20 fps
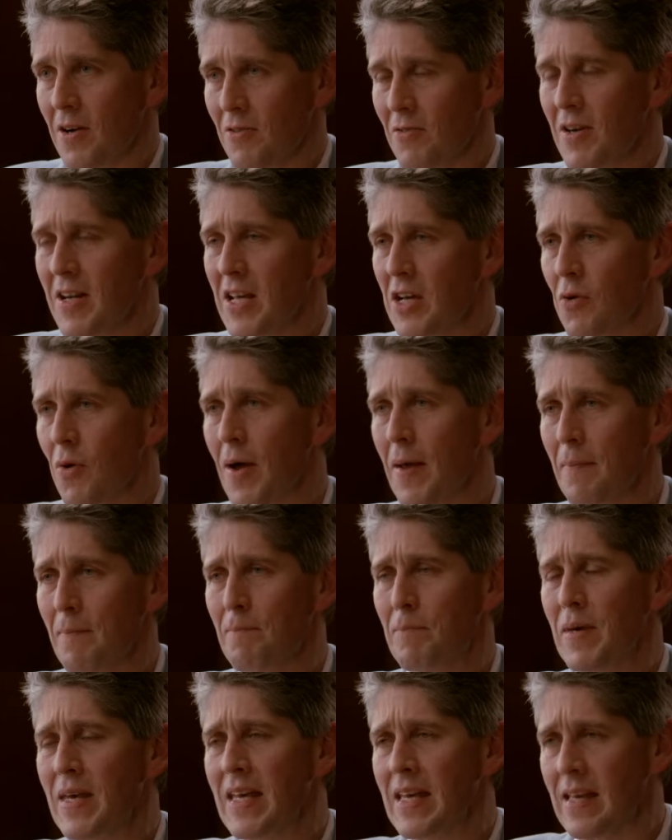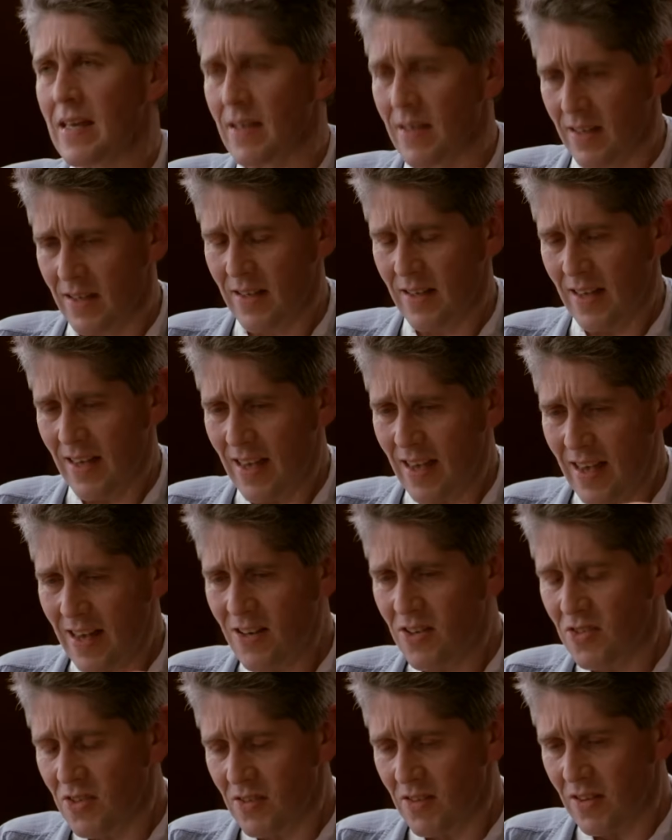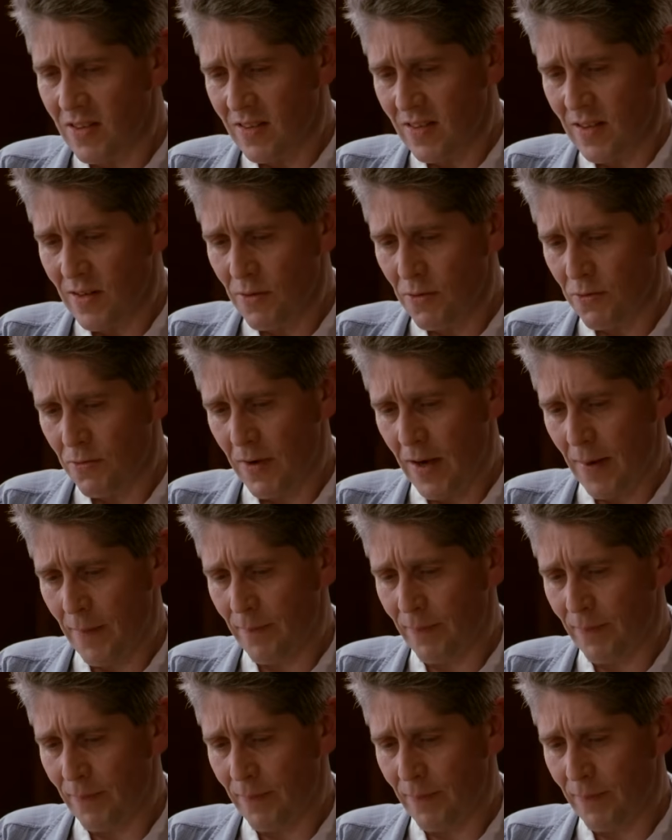really quite big integrative